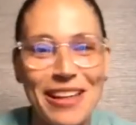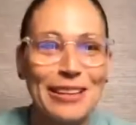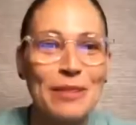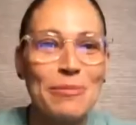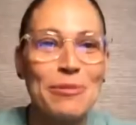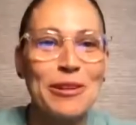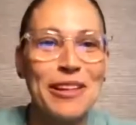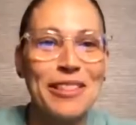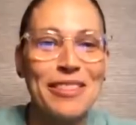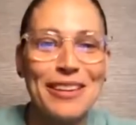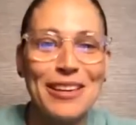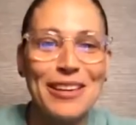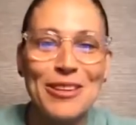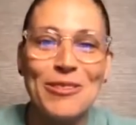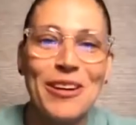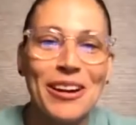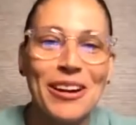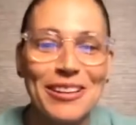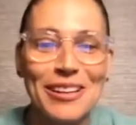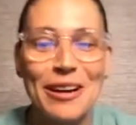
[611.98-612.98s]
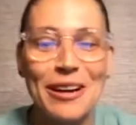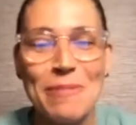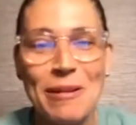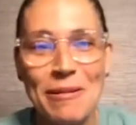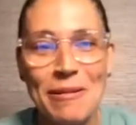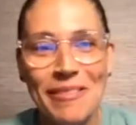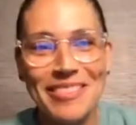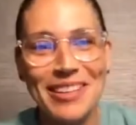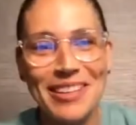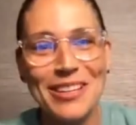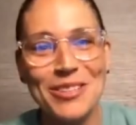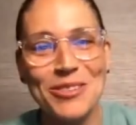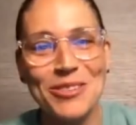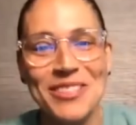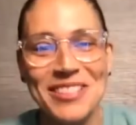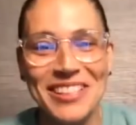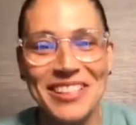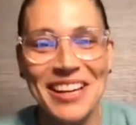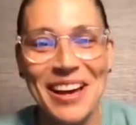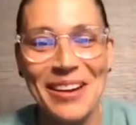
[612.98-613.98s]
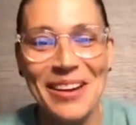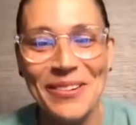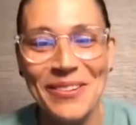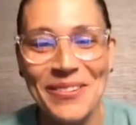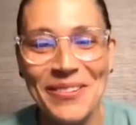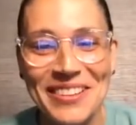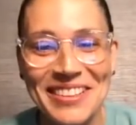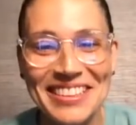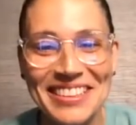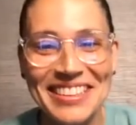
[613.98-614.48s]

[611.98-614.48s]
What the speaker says: Liberty thing you held up, I'll have to get you a Seattle one.